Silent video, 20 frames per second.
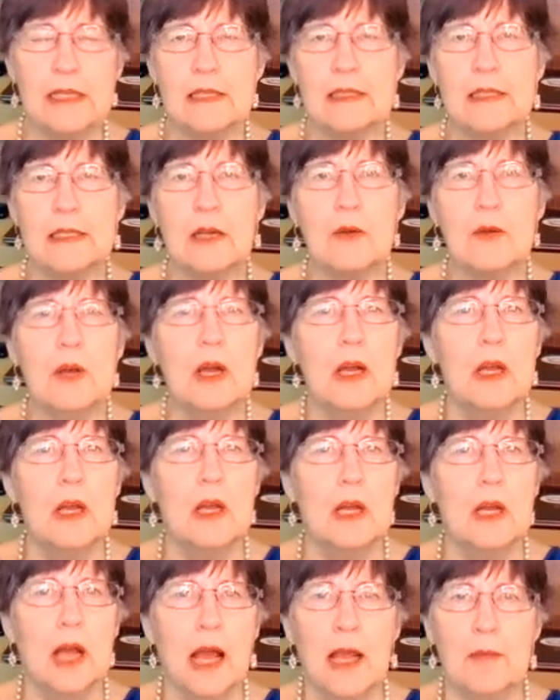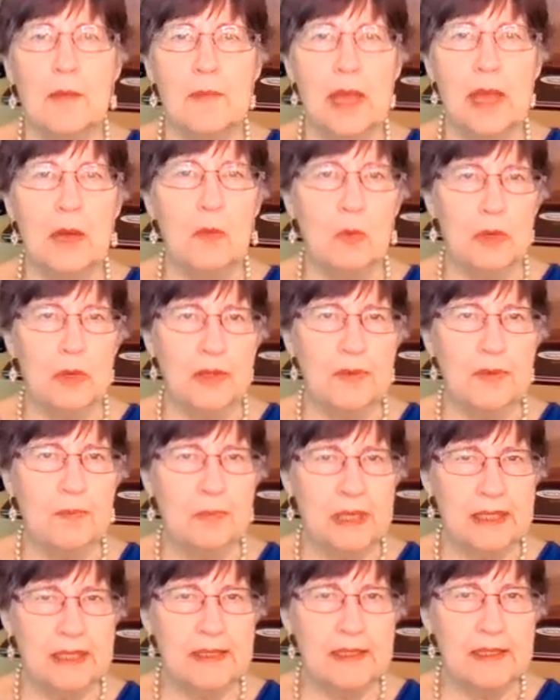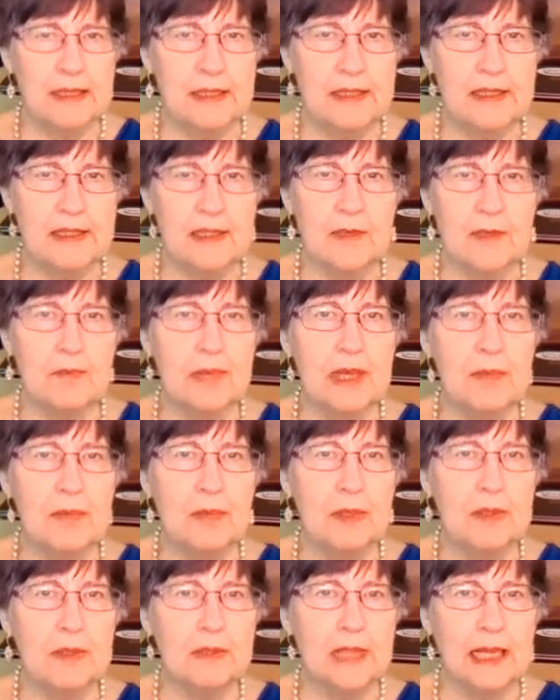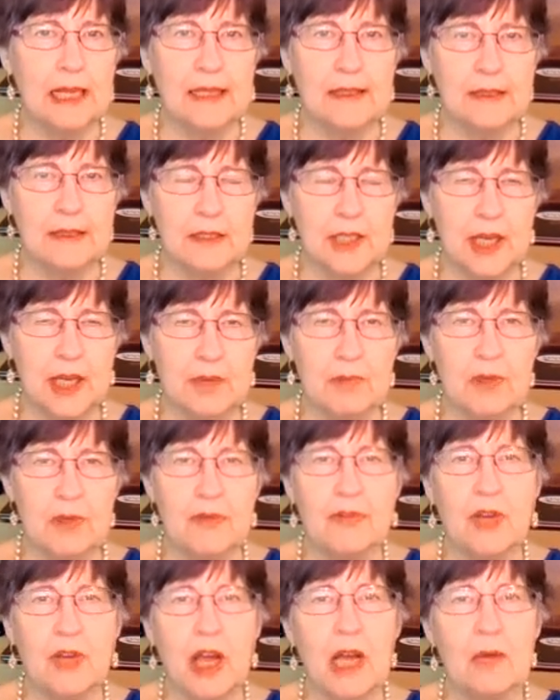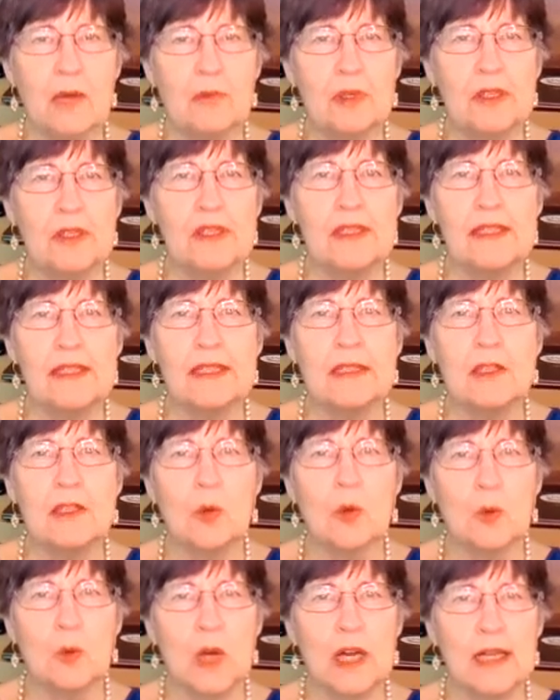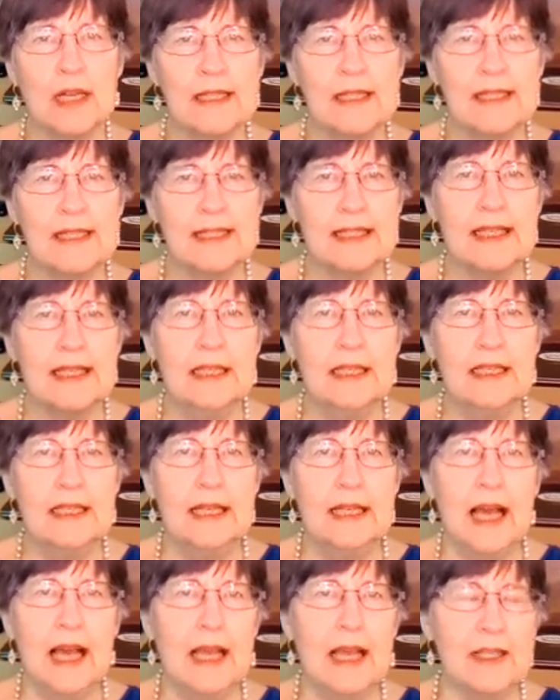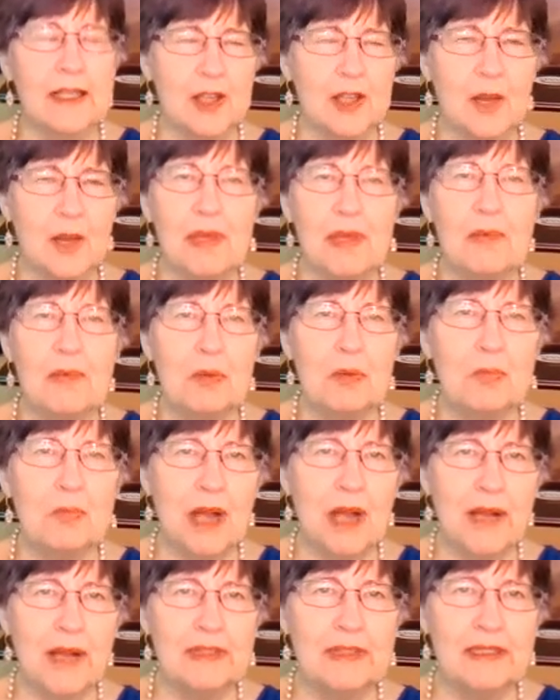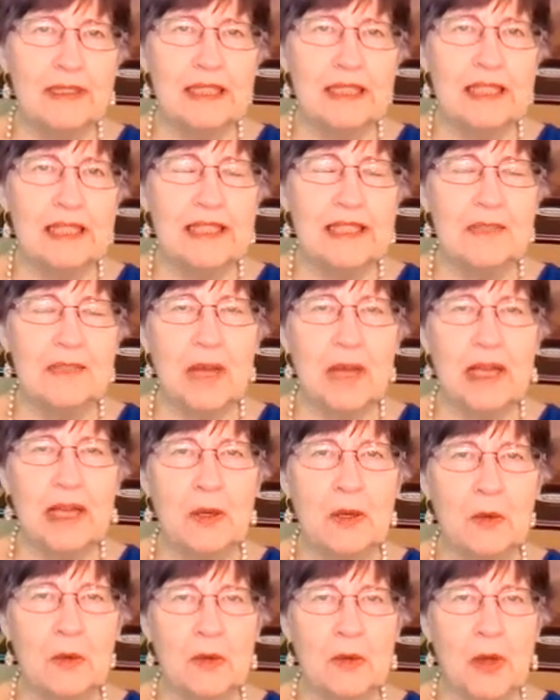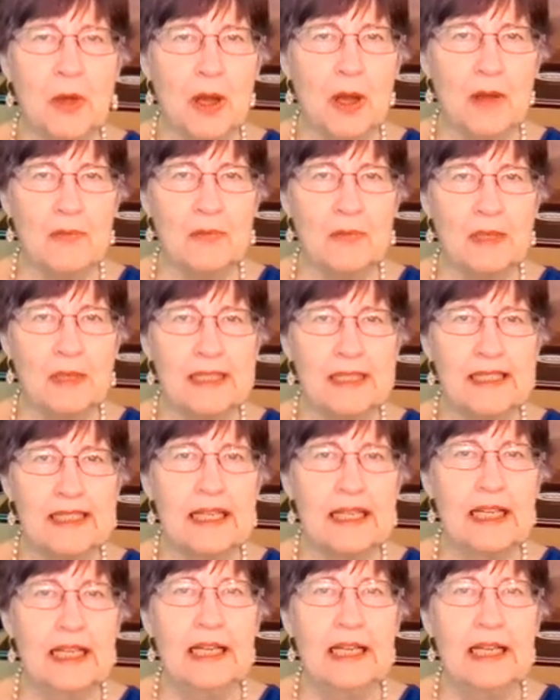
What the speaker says: So I met with business people like the Chamber of Commerce in Kiwanis. I saw people privately in my own office.